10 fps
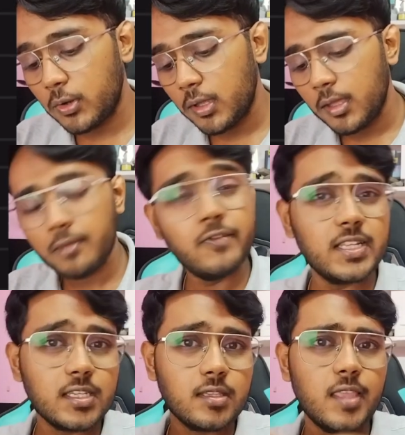which
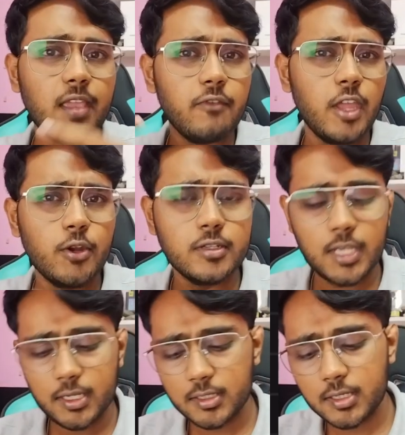thing we need to
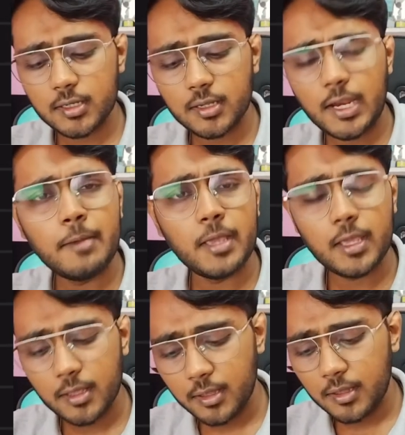change? Tell me.
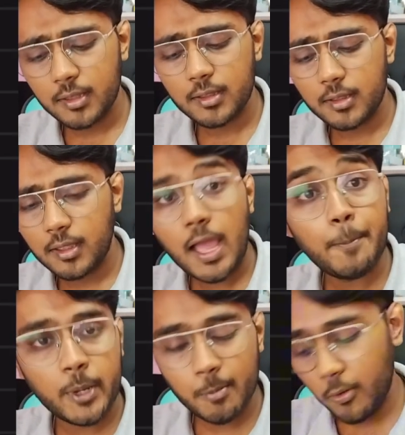
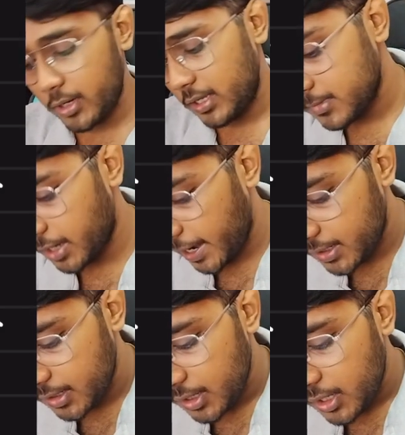Upper boundary, right?
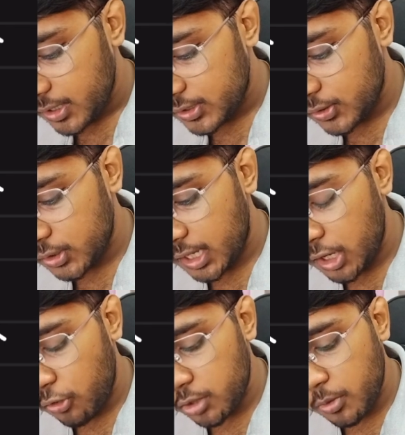So the
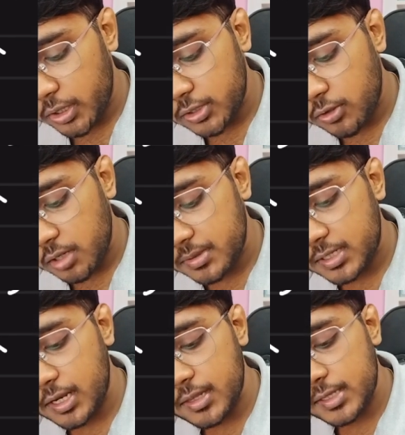lower boundary is going to be
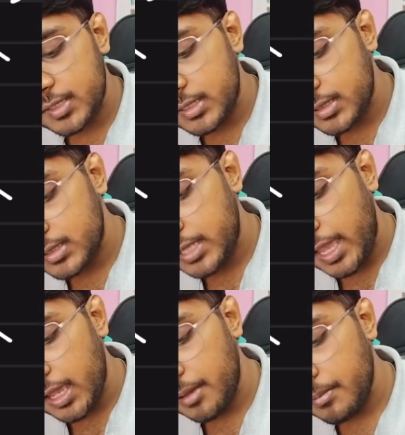still the
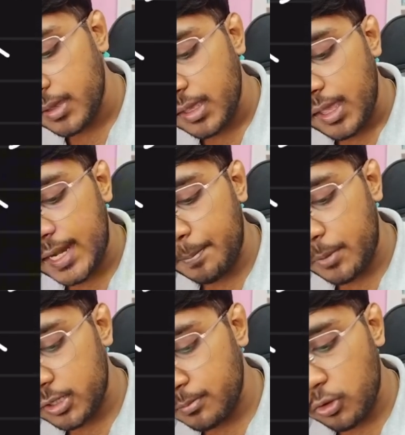same and
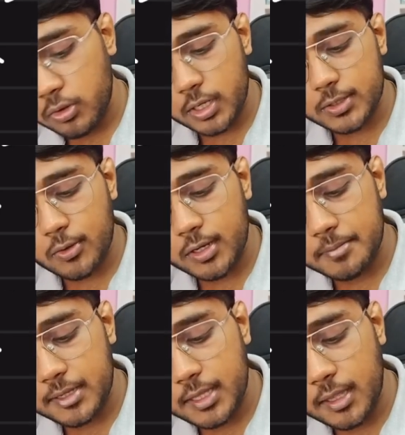upper boundary is going to be
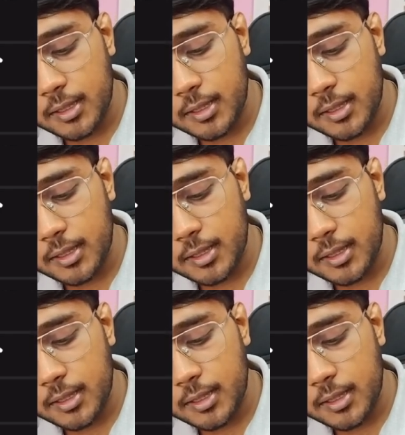the